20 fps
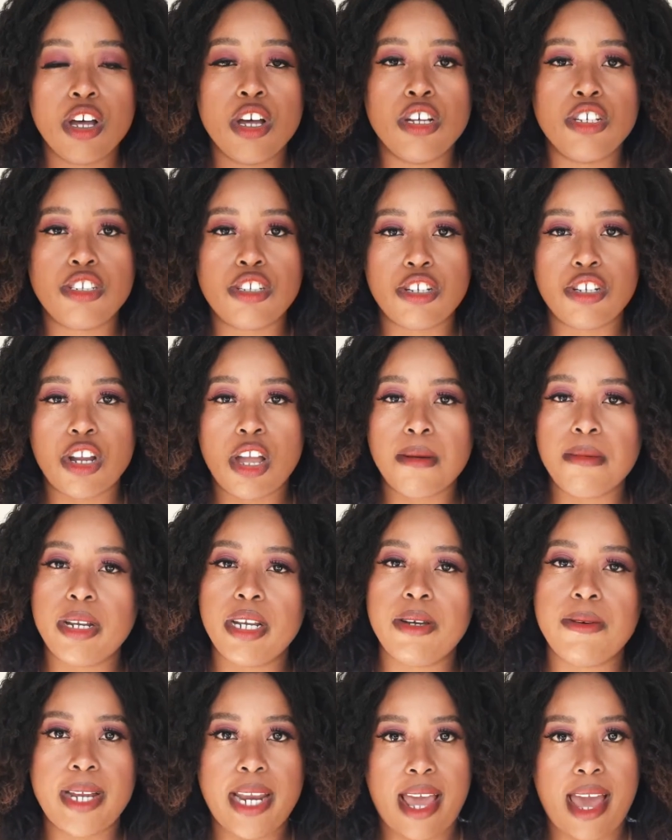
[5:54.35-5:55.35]
So
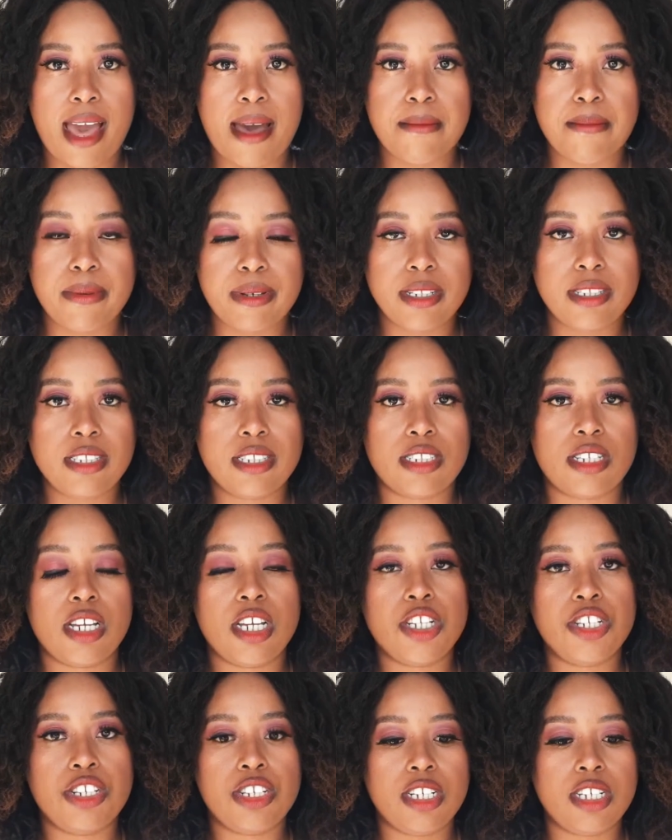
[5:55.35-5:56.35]
normally what happens
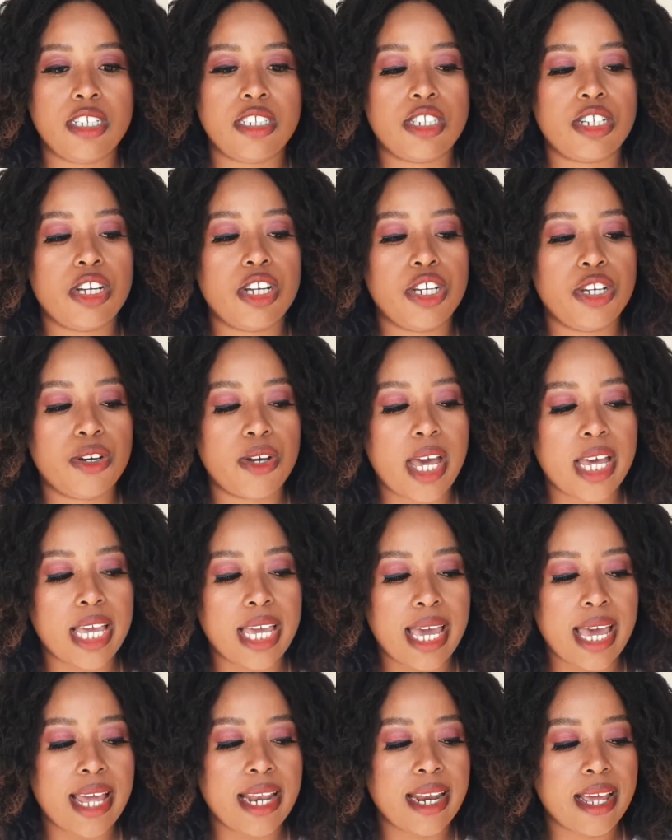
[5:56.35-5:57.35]
in Unisa, you
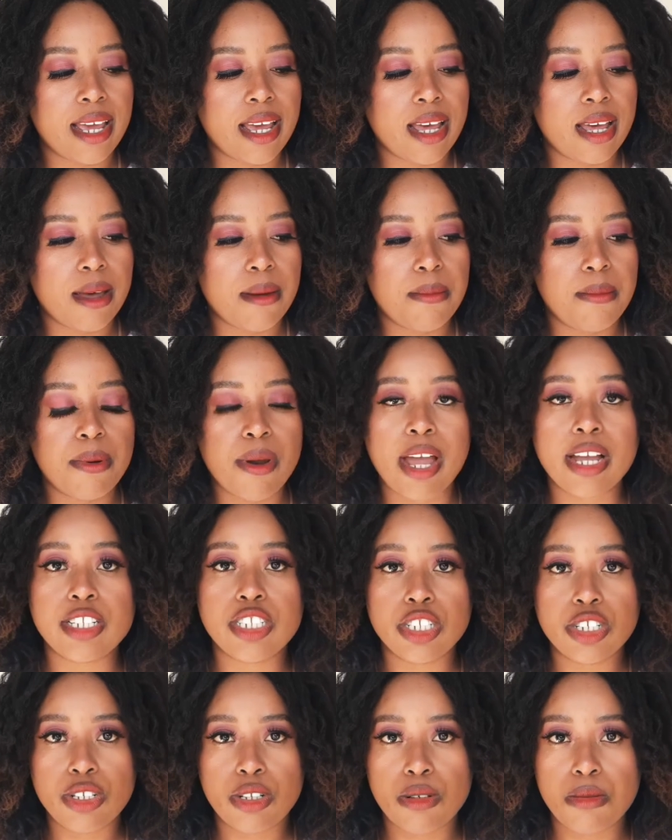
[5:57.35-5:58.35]
get a
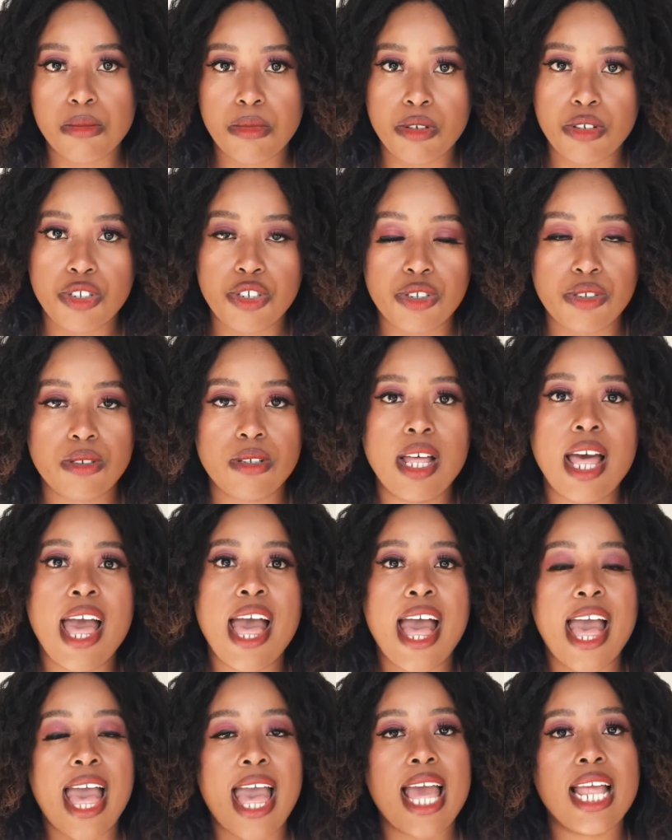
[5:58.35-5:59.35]
practical module
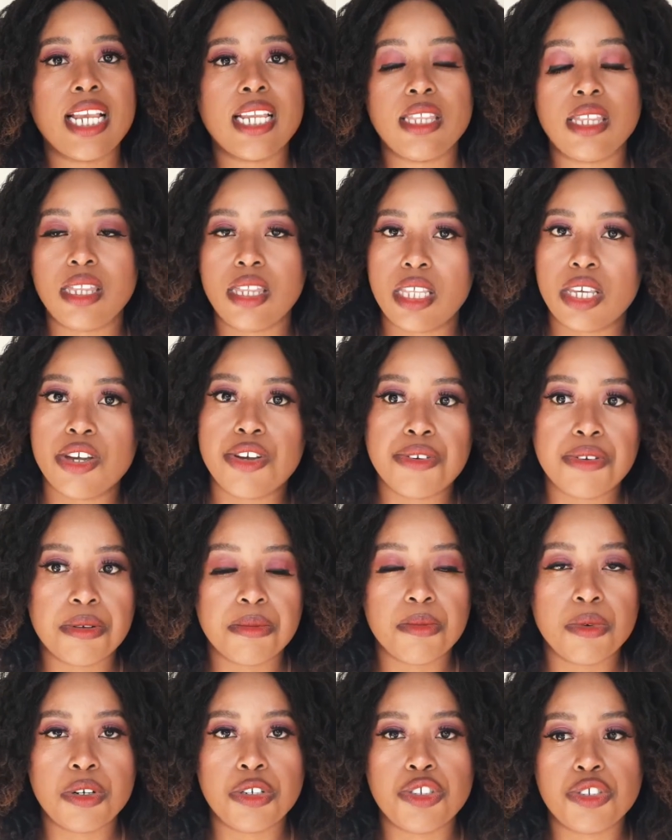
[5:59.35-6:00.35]
and a theory
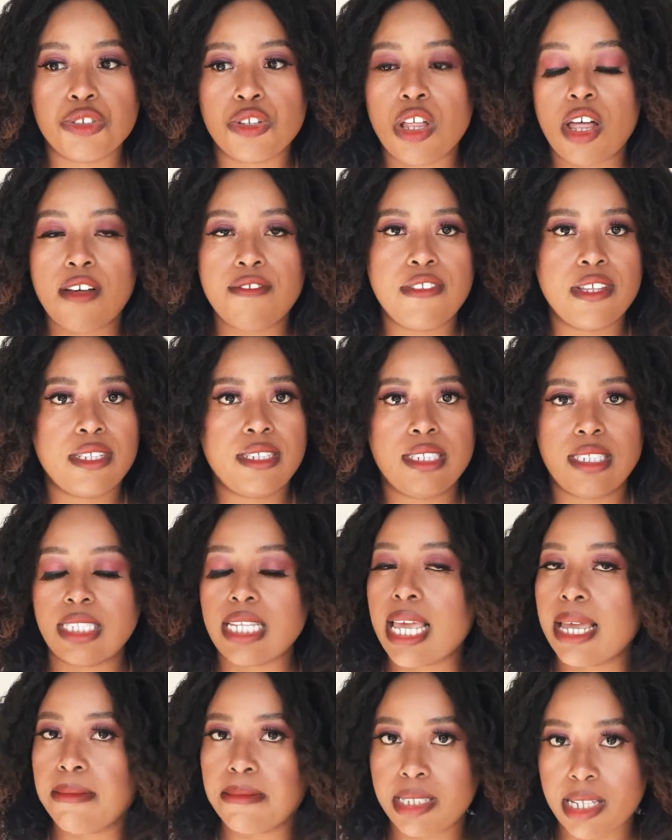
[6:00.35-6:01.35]
module of the
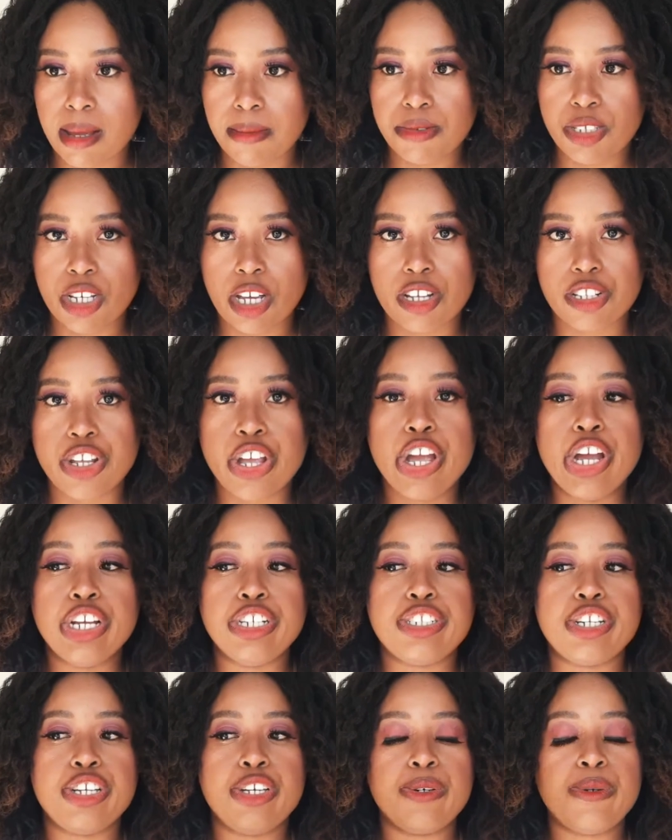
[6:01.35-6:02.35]
same subject.
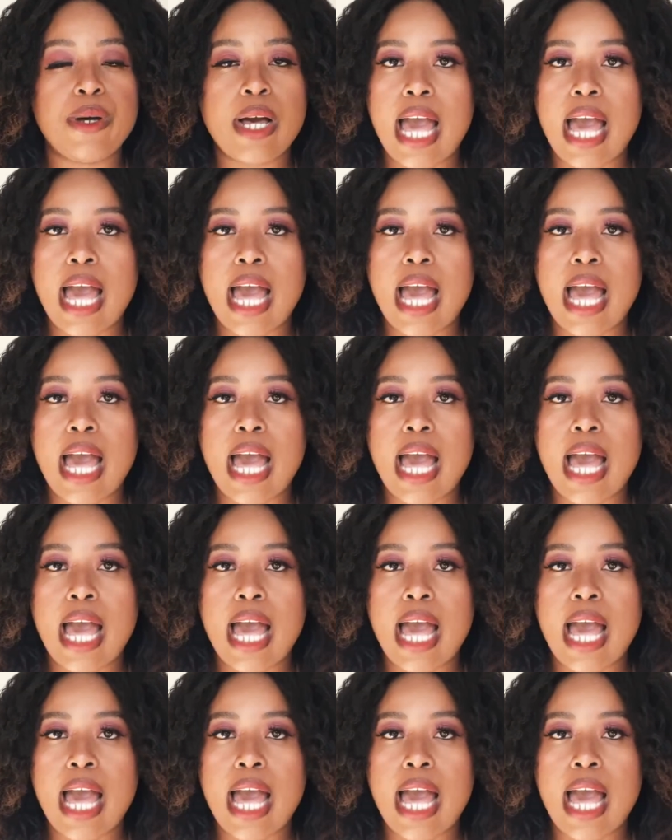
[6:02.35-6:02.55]
So you will